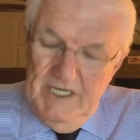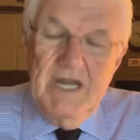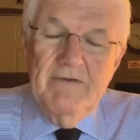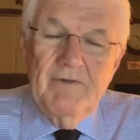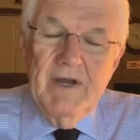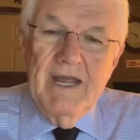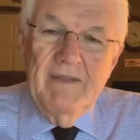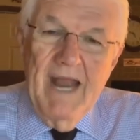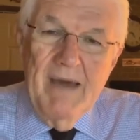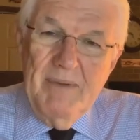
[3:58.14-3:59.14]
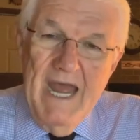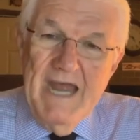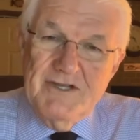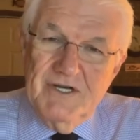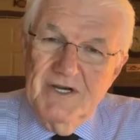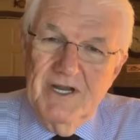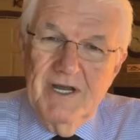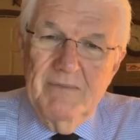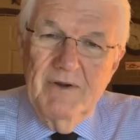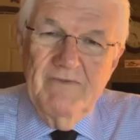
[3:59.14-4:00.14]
a dear friend that I pastored a number